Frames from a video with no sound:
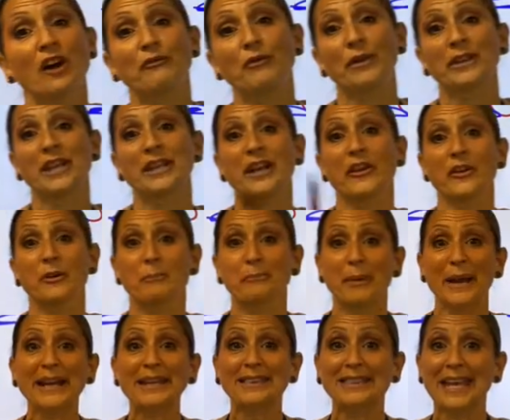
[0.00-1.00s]
with another
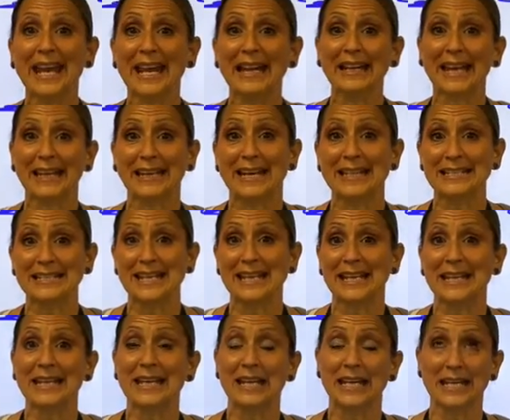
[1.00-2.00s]
big thing like I
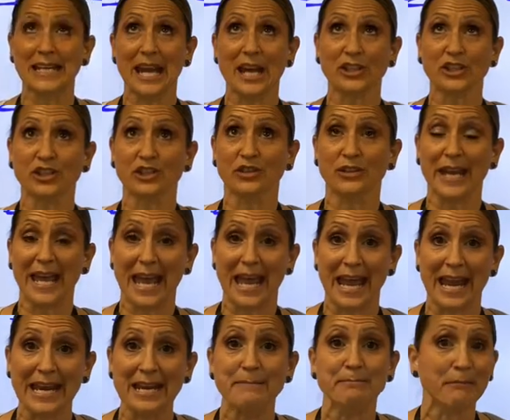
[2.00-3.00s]
did
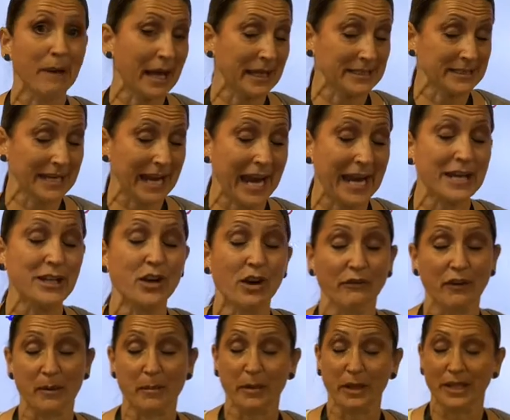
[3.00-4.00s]
yesterday, Monday,
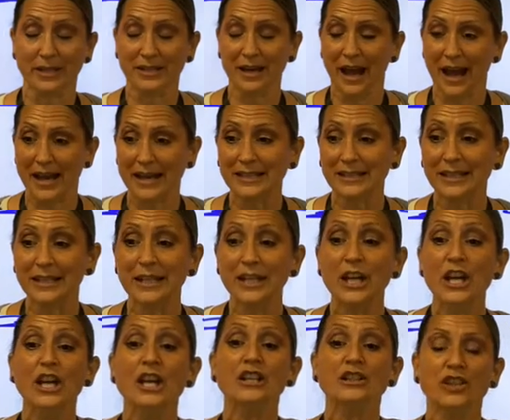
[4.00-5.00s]
November the 9th,
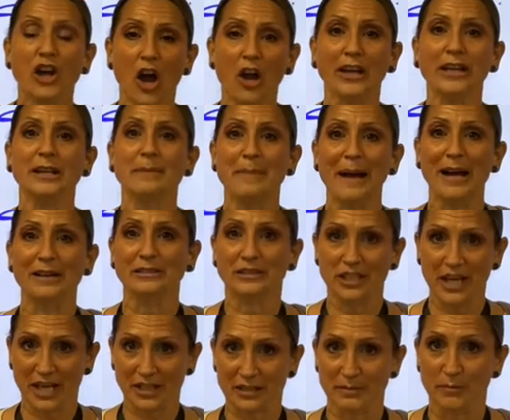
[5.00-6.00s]
talking about
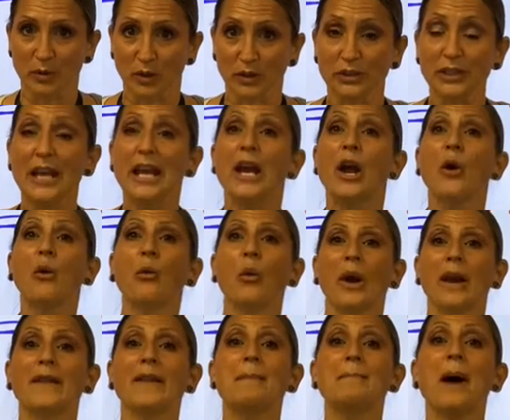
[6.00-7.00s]
decimals. One
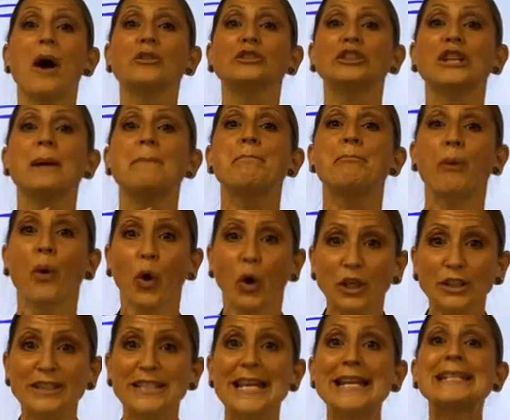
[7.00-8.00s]
of the most
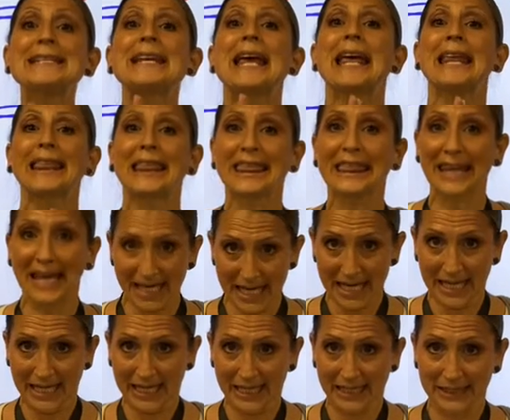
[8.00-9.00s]
important
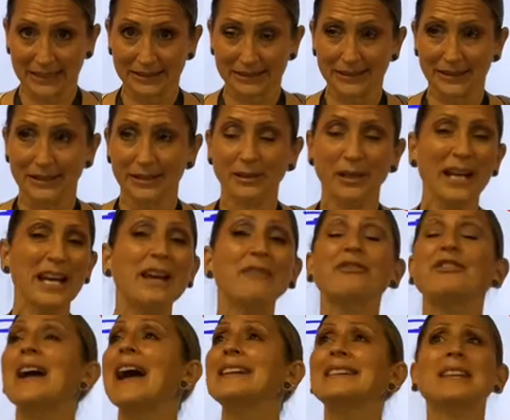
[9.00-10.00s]
things, if
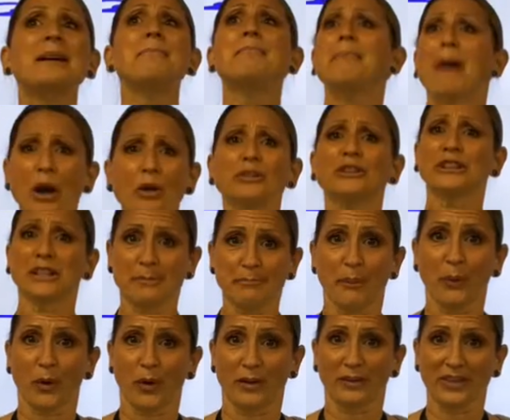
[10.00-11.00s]
not the most
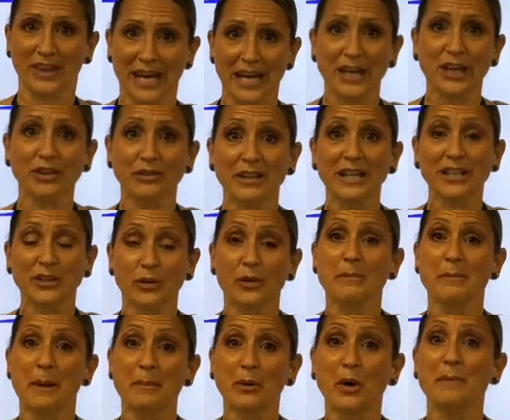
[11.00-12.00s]
important thing you need to
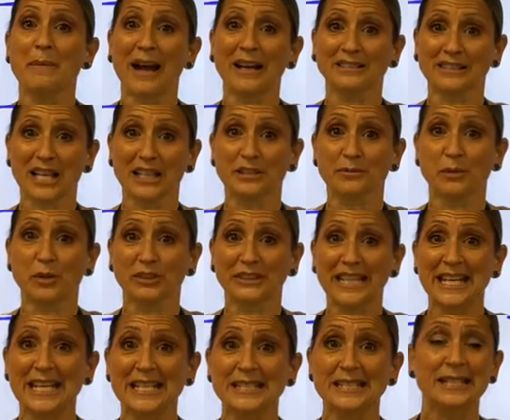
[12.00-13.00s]
remember about decimals
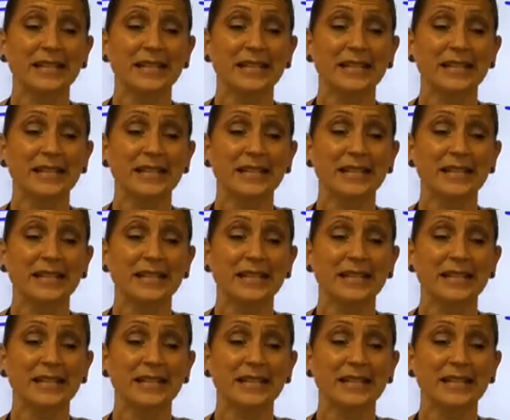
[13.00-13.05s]
is